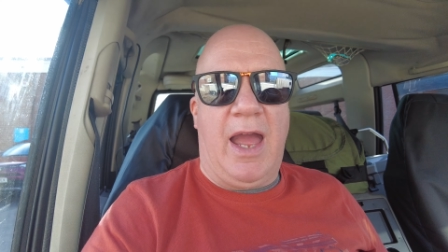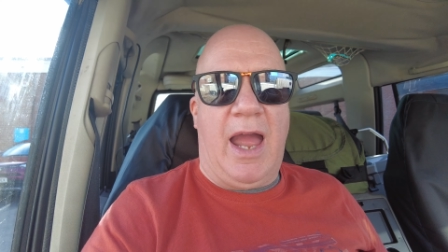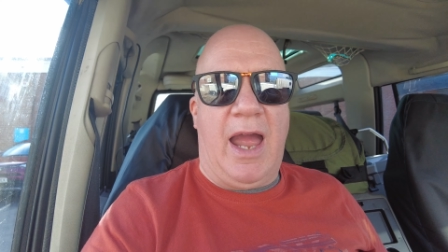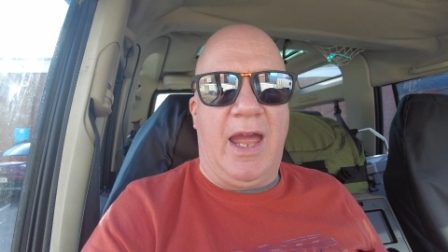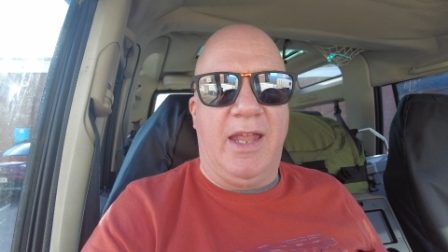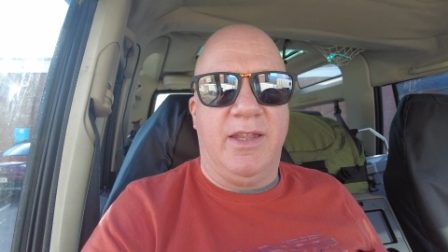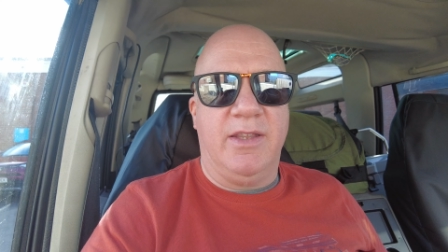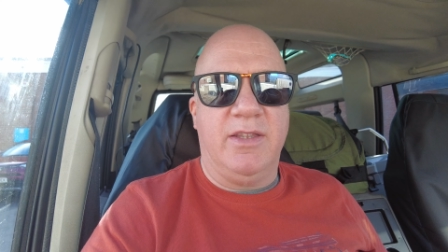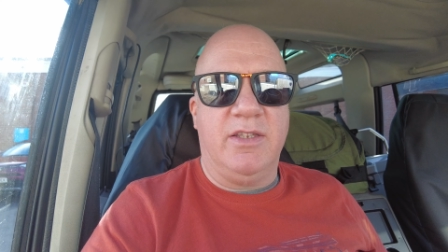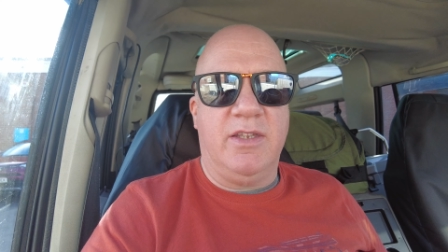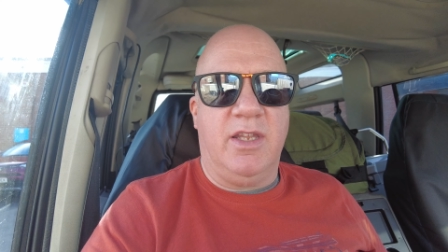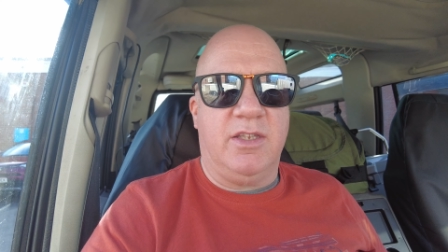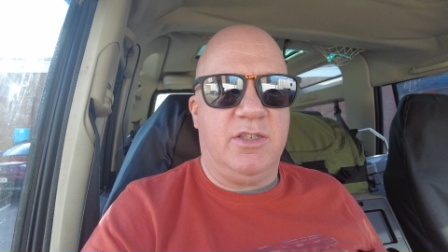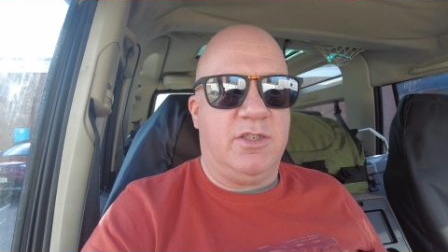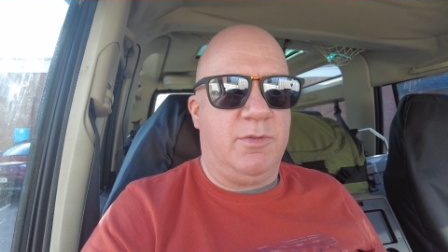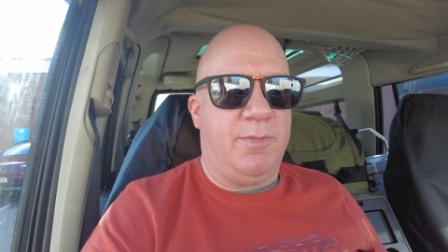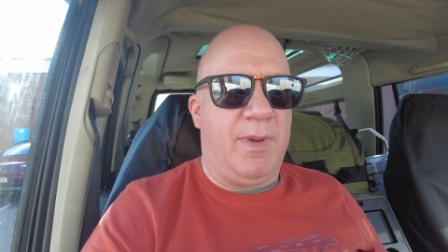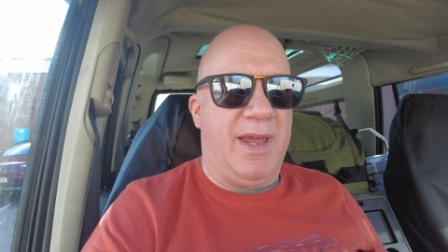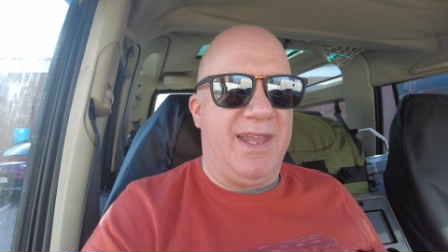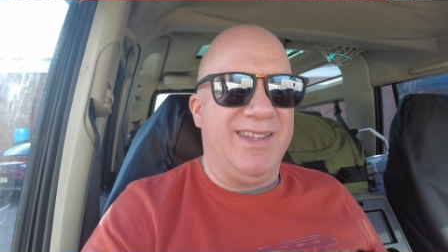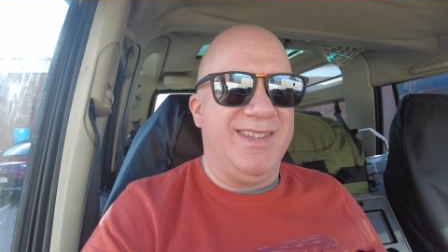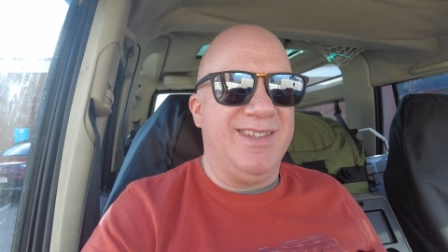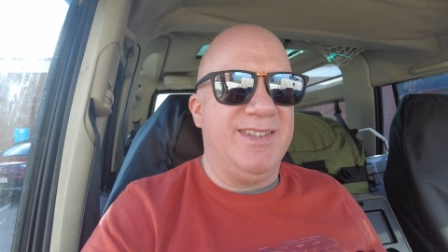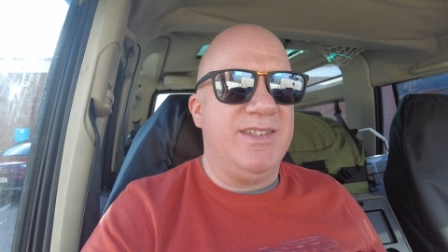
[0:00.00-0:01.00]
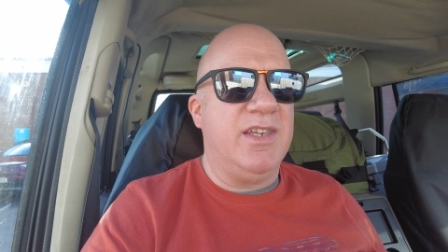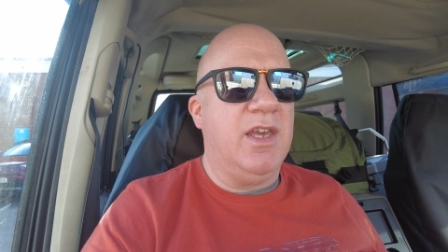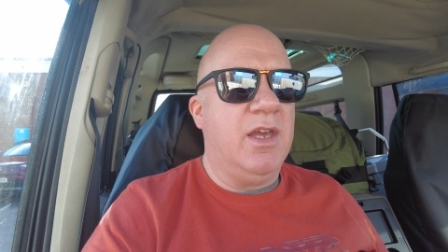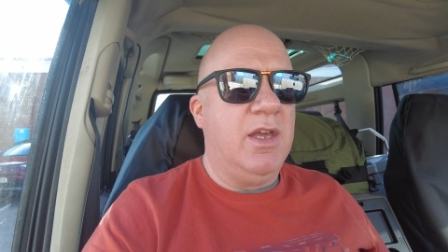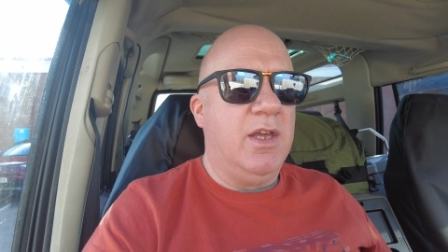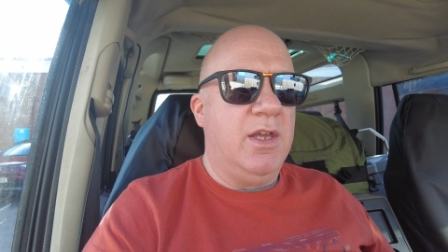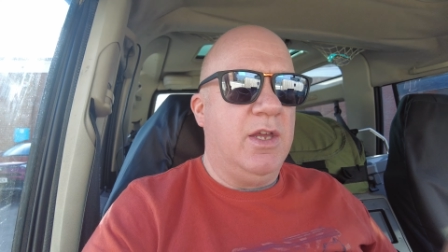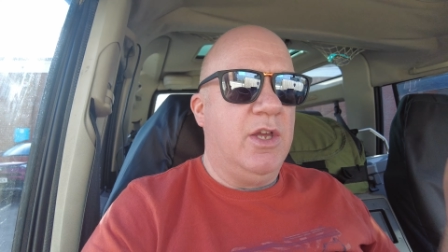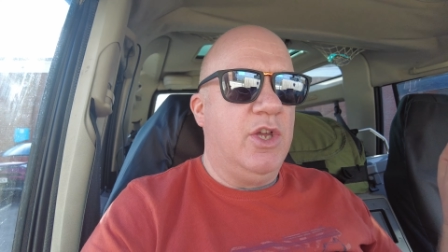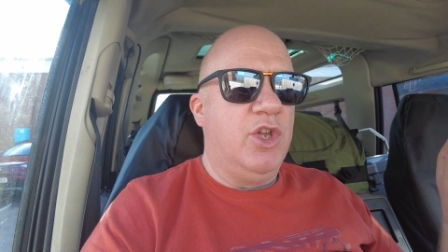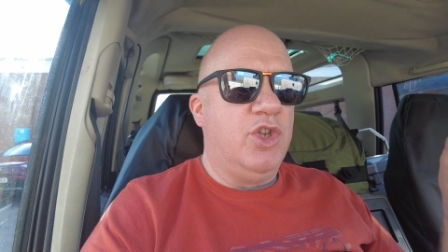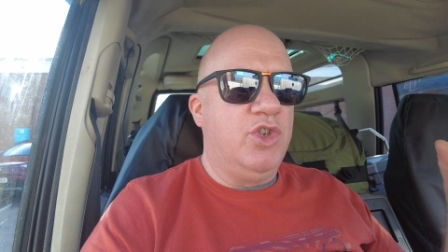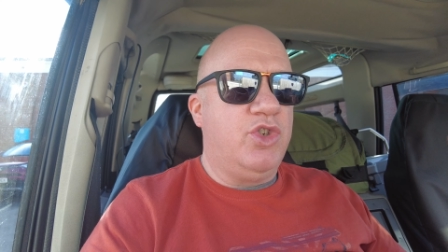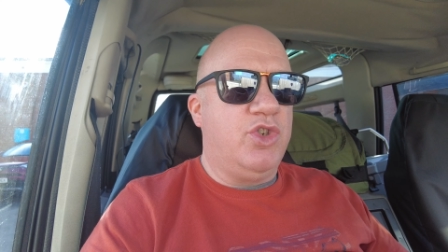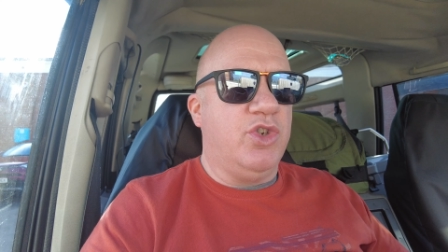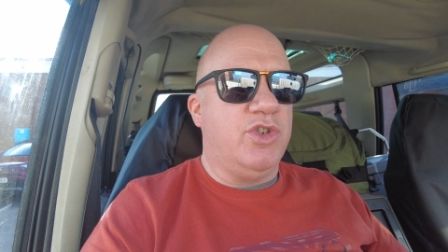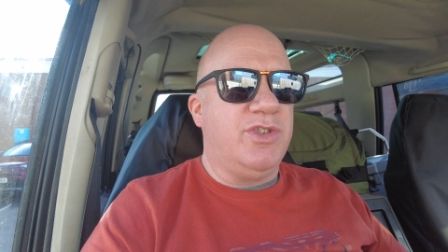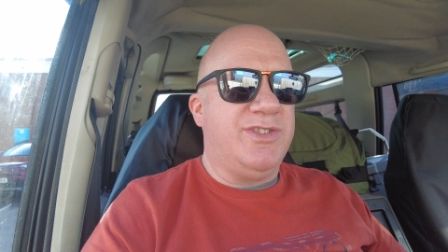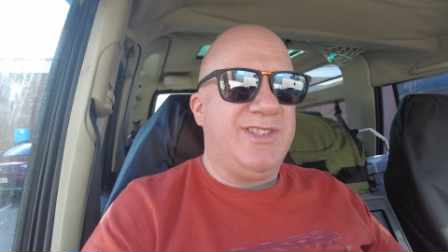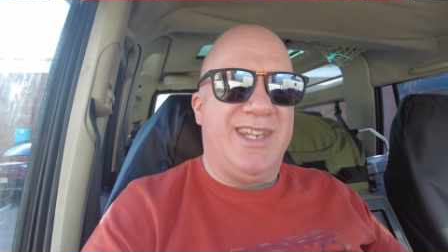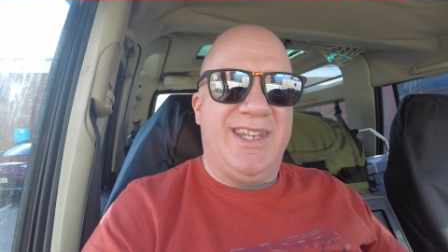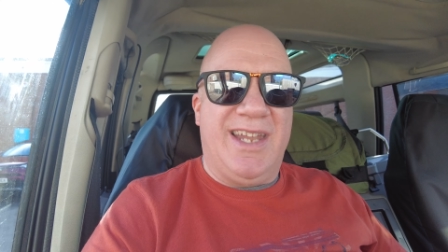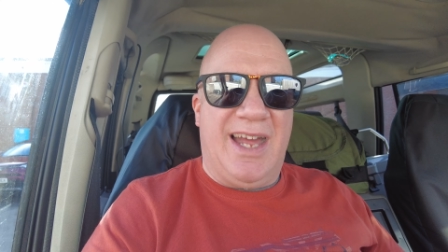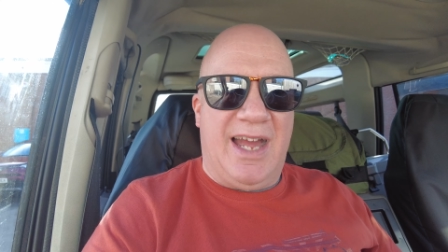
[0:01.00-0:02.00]
and spend
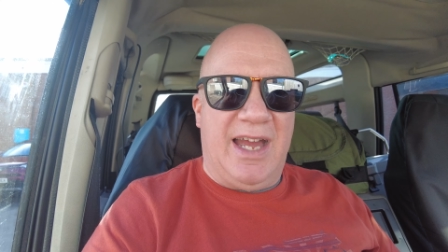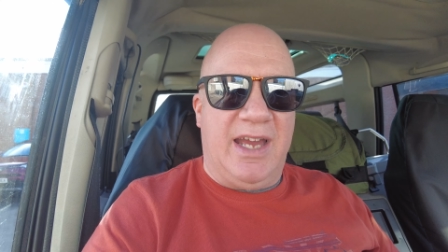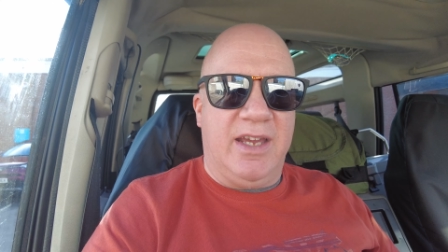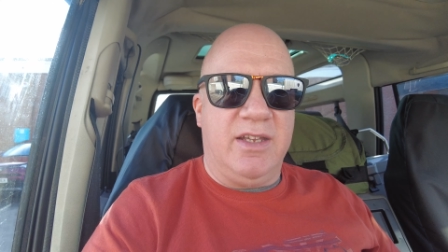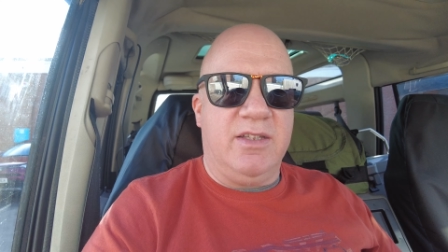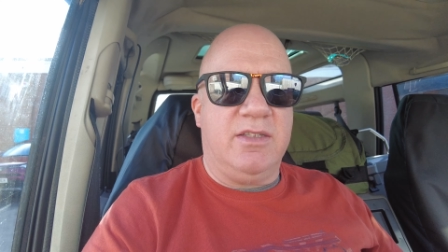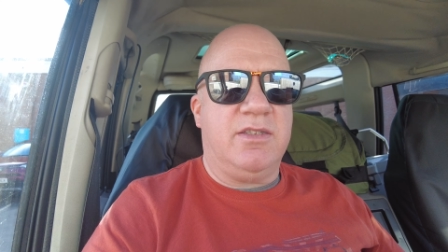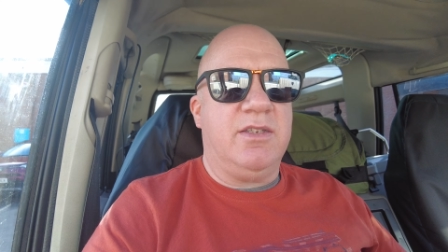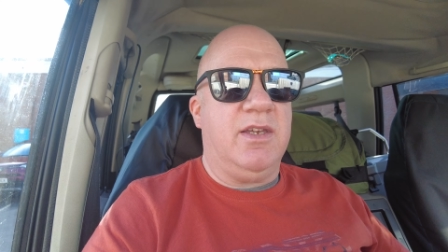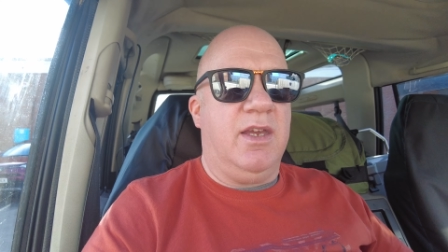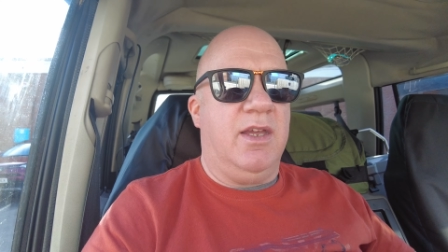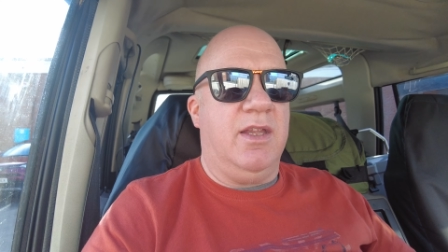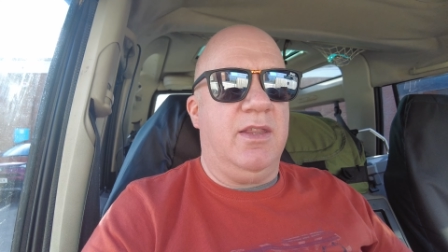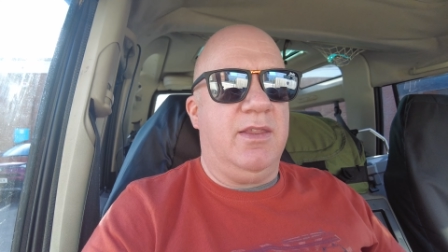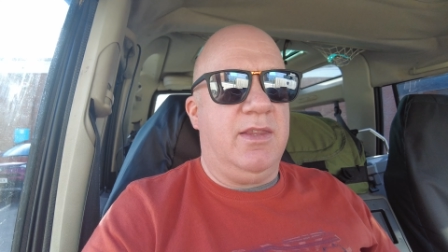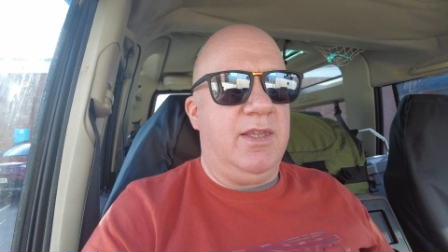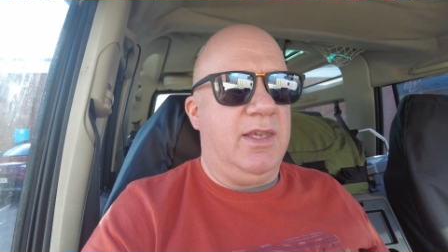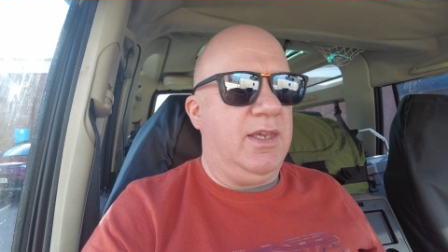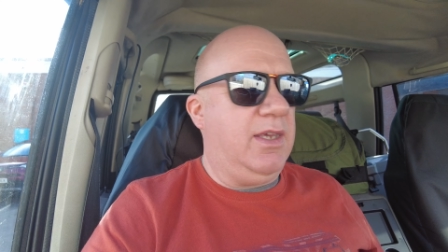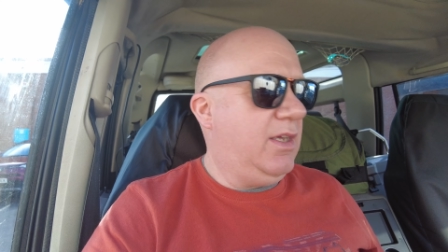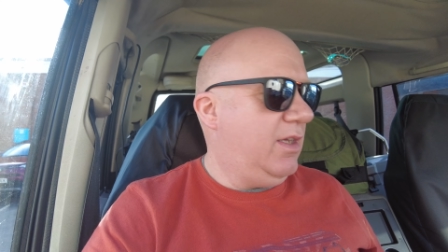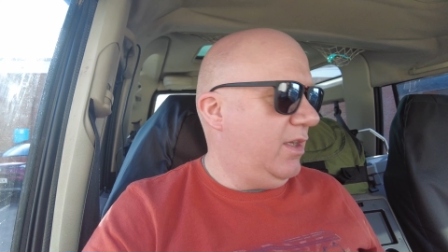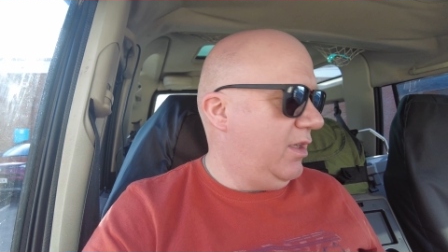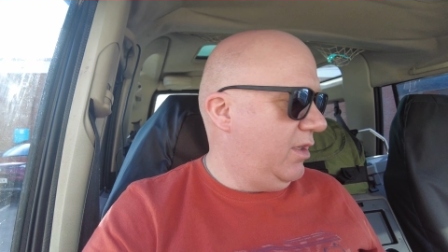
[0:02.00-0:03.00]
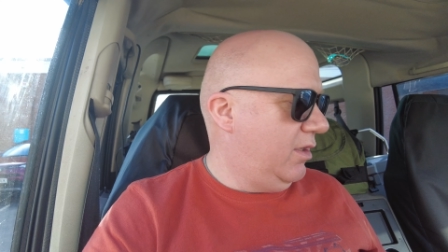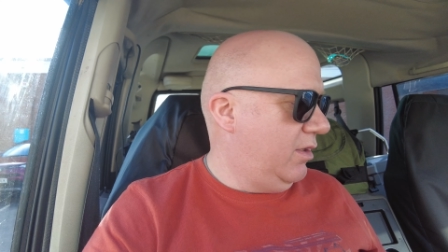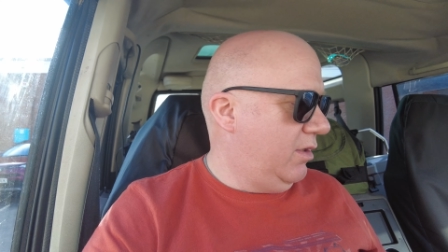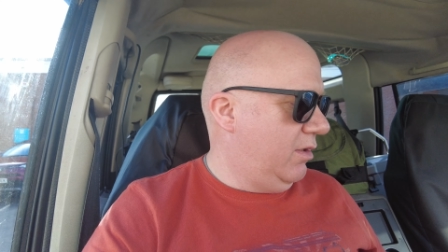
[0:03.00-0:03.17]
just tonight at the